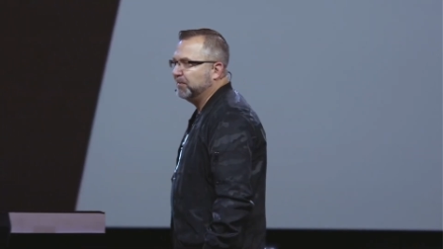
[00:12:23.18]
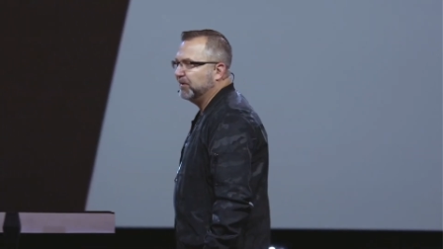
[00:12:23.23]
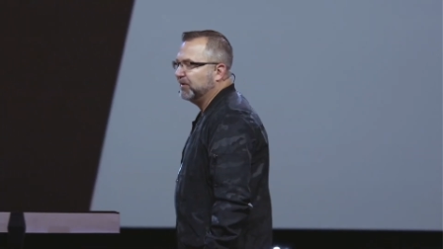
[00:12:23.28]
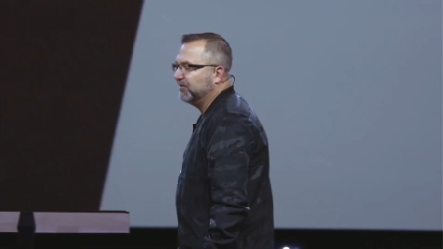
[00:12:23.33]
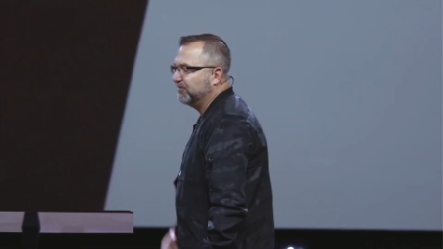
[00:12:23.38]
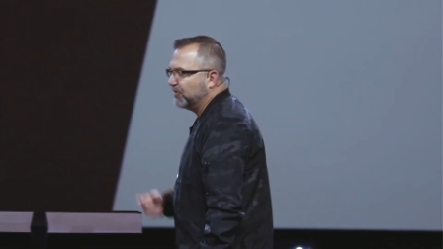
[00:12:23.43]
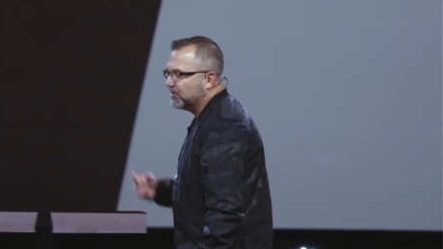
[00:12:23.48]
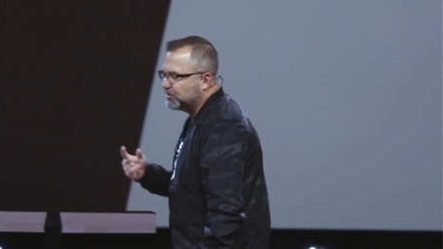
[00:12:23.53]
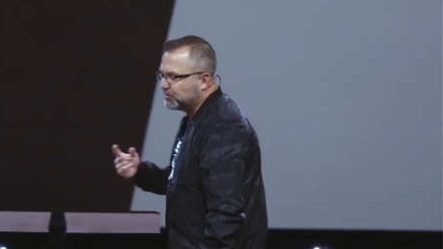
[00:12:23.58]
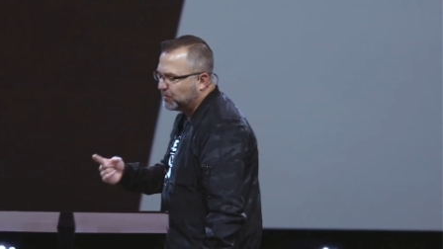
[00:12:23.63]
The
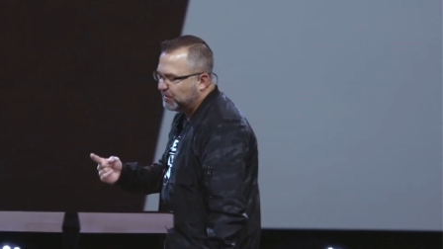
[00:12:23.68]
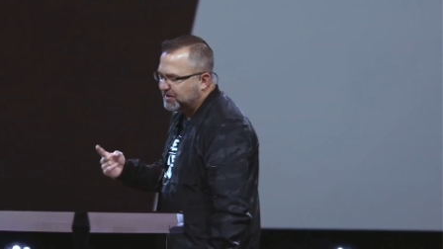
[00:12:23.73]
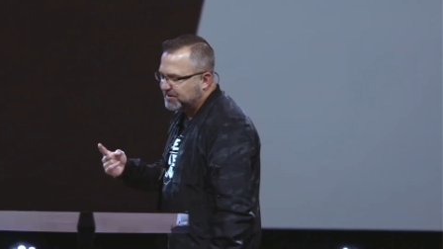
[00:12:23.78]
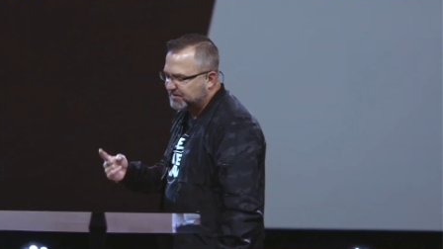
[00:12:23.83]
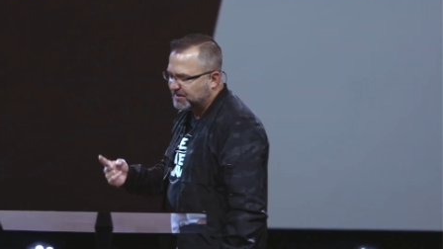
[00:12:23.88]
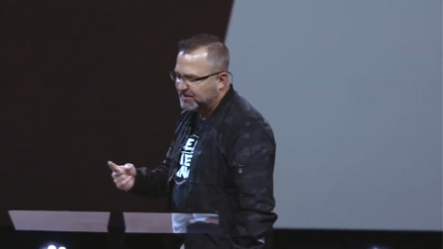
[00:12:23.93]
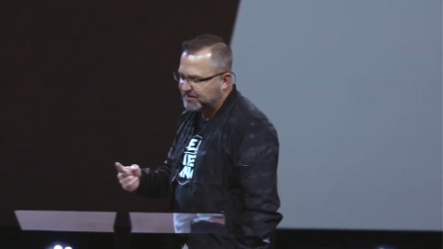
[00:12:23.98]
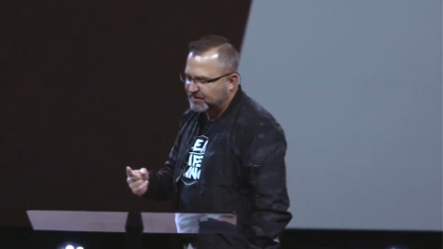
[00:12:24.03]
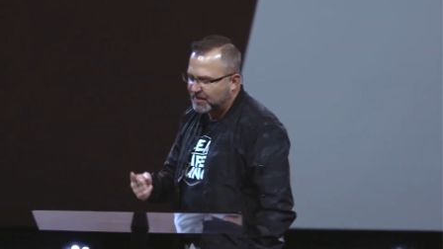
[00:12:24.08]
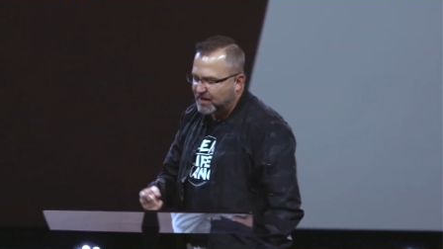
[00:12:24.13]
first one is
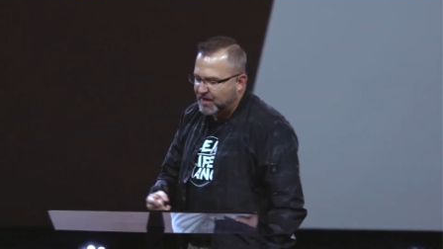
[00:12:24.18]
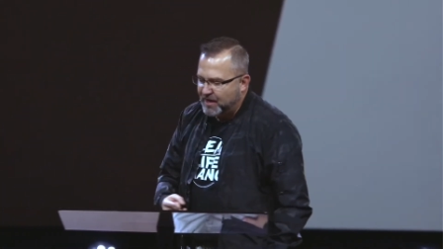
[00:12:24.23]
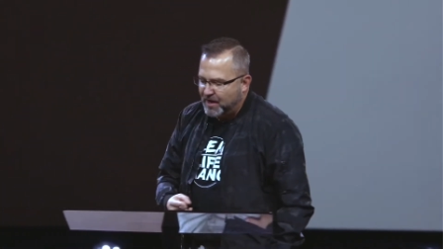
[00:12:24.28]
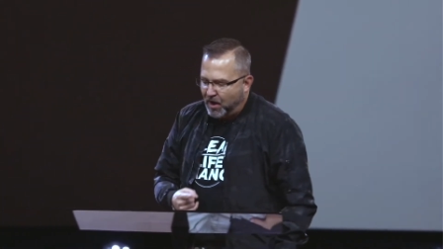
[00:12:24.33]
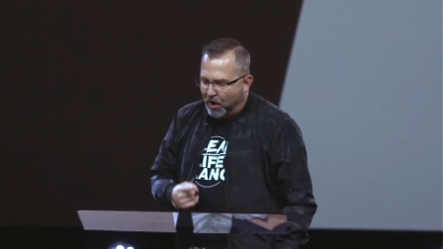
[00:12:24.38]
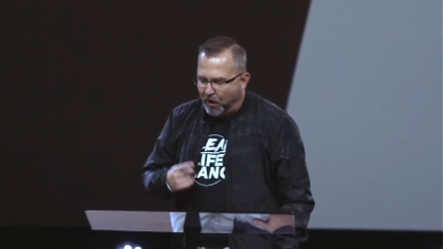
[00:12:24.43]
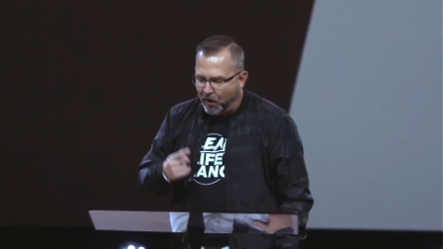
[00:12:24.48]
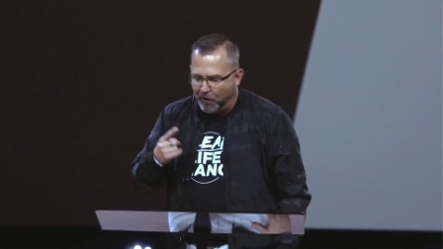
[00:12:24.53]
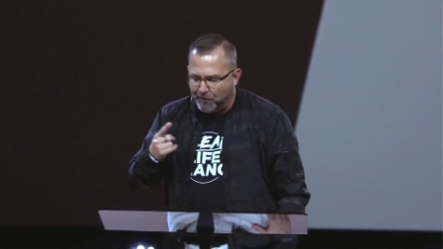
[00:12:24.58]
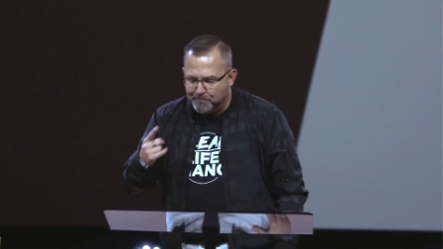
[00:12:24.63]
this
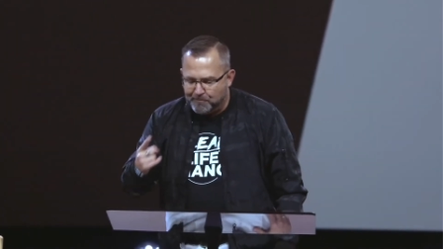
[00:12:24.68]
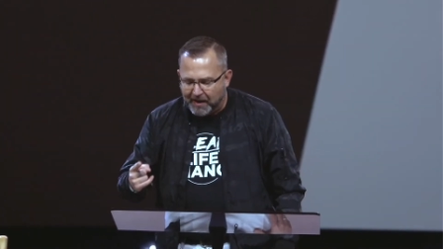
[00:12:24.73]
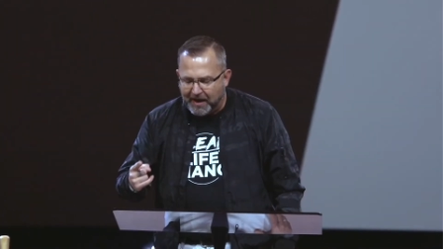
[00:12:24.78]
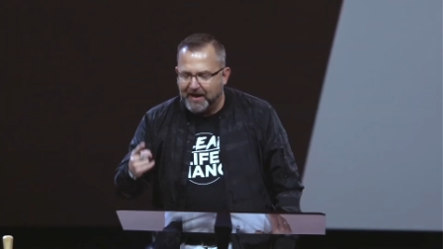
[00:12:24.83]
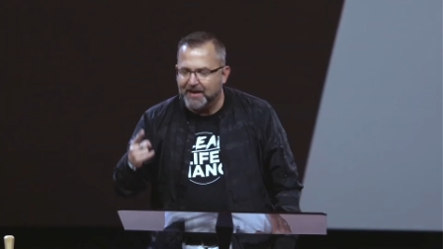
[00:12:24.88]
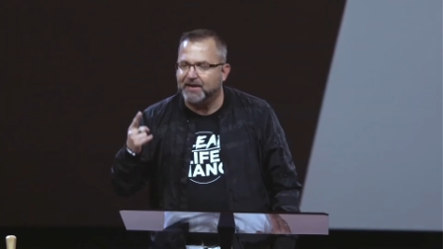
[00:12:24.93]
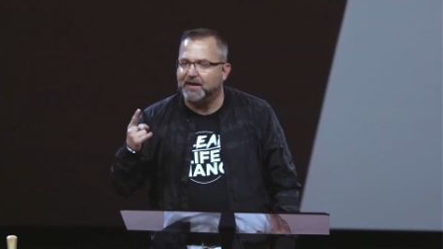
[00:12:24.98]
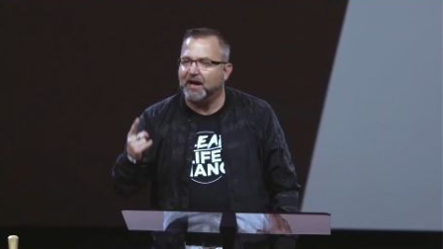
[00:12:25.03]
Are my